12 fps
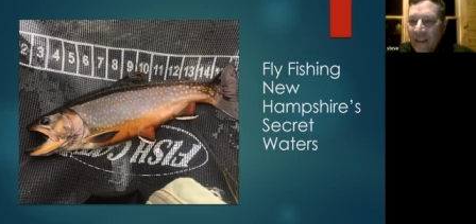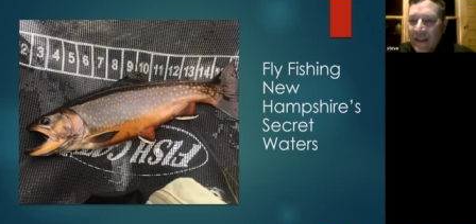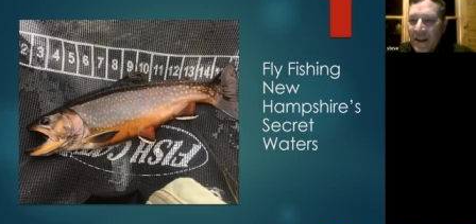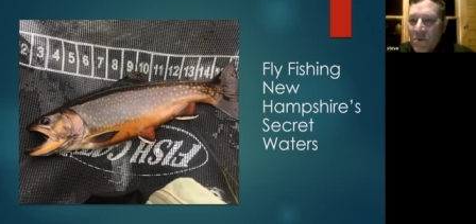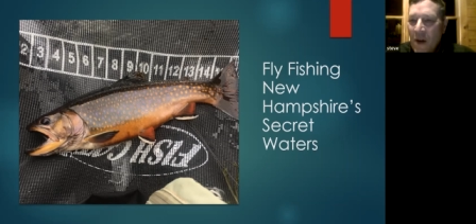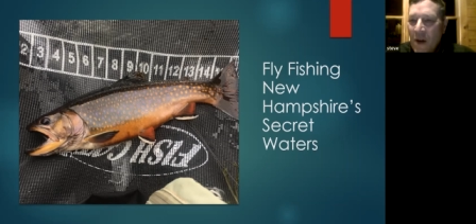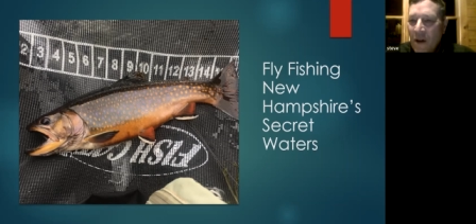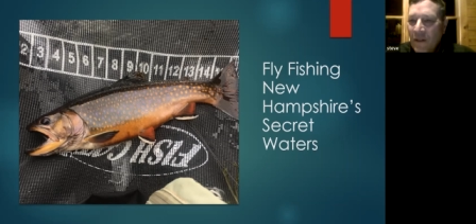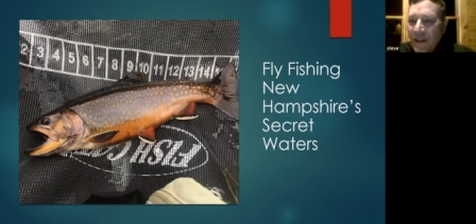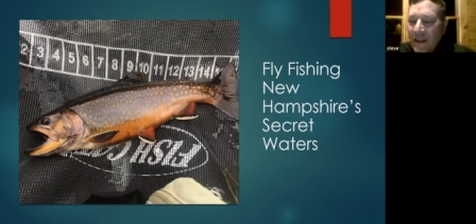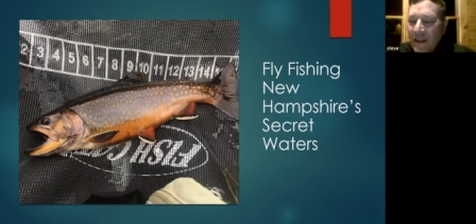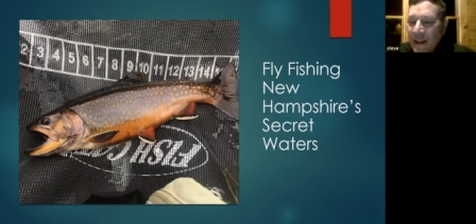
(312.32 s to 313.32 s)
Tin
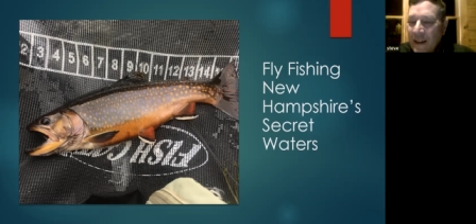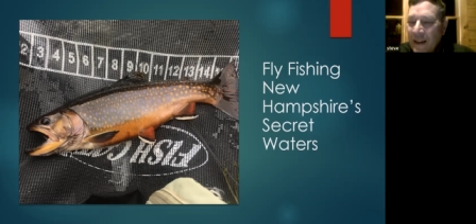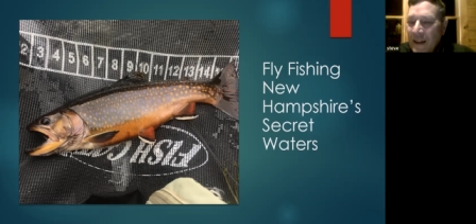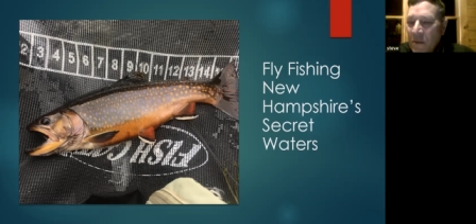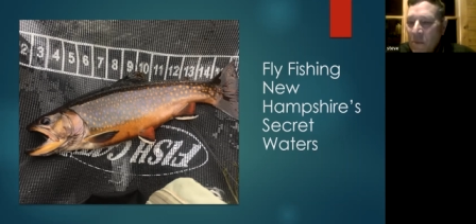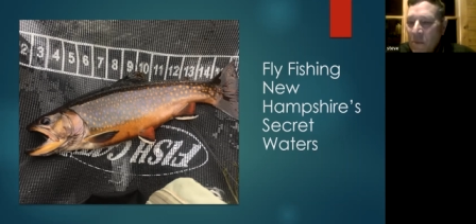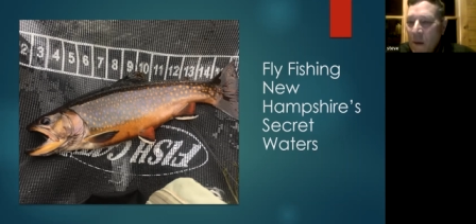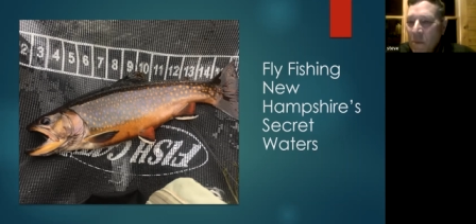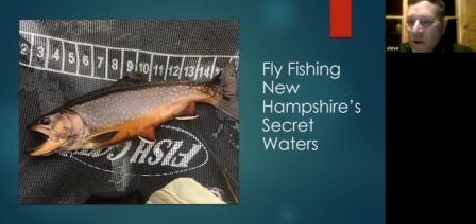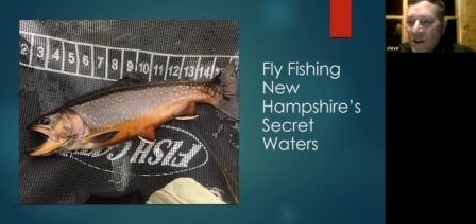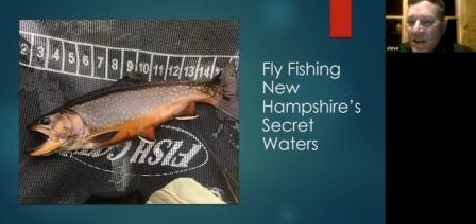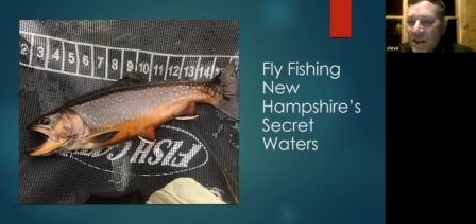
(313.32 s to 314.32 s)
Mountain
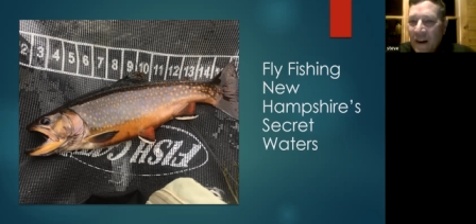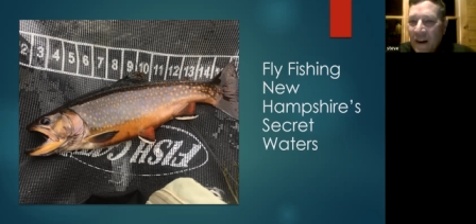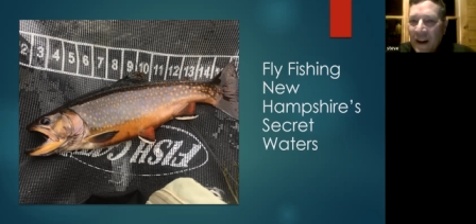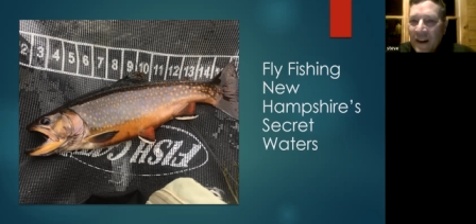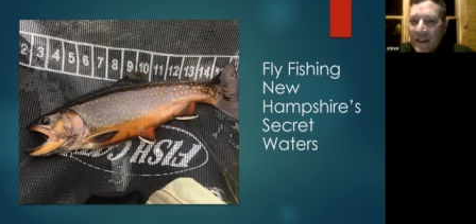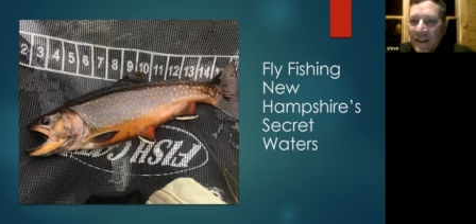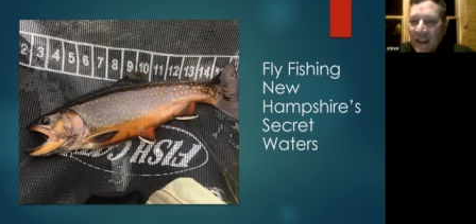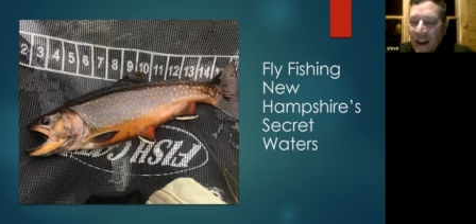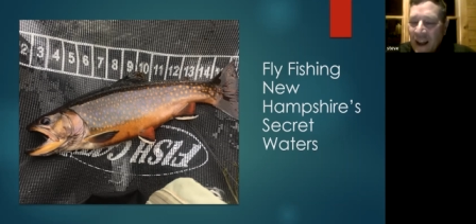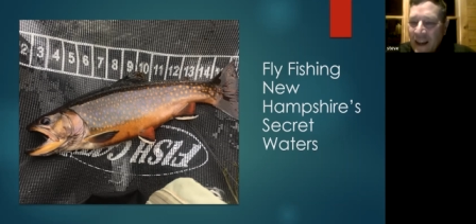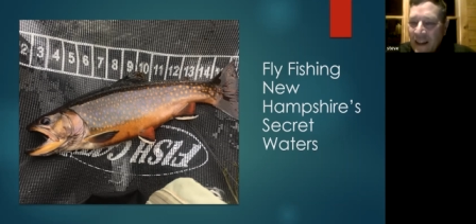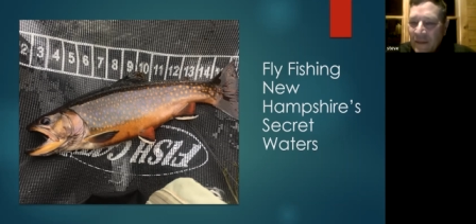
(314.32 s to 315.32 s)
members that are here
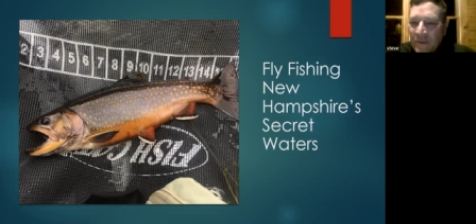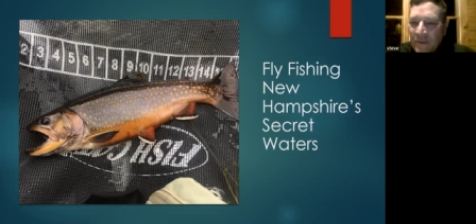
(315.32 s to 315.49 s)
tonight.